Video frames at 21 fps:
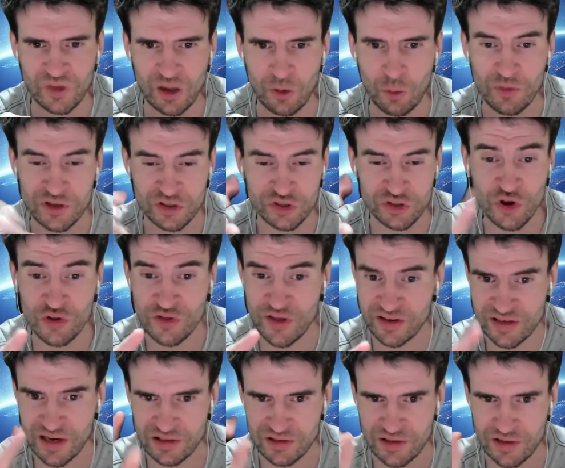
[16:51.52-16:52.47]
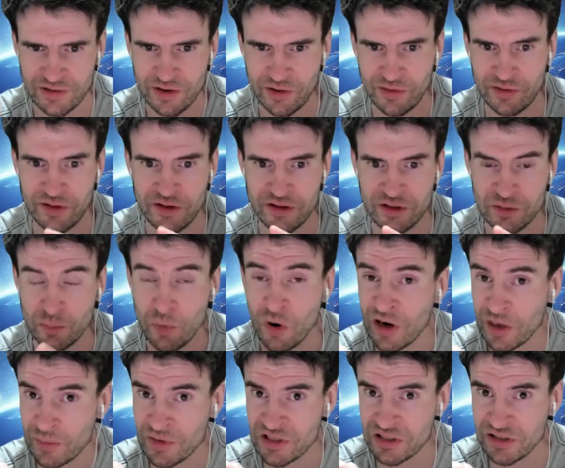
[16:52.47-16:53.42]
Well, there's two things actually. So there's
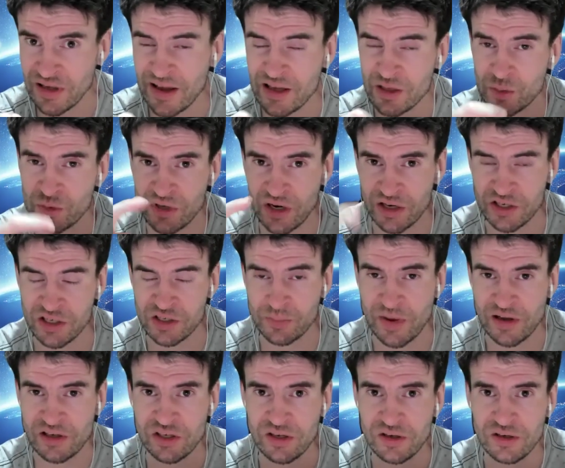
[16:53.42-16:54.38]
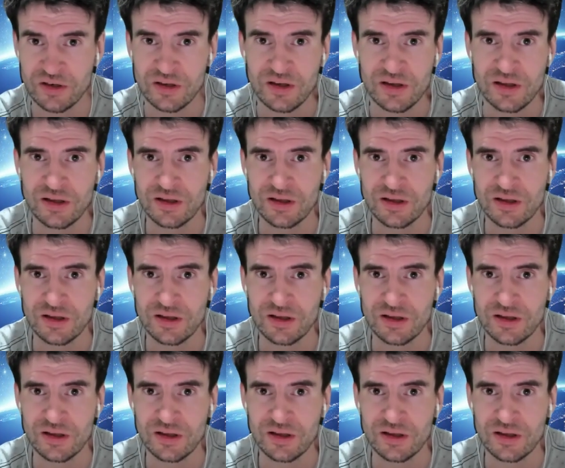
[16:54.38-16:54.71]
spotting mistakes, which I just mentioned.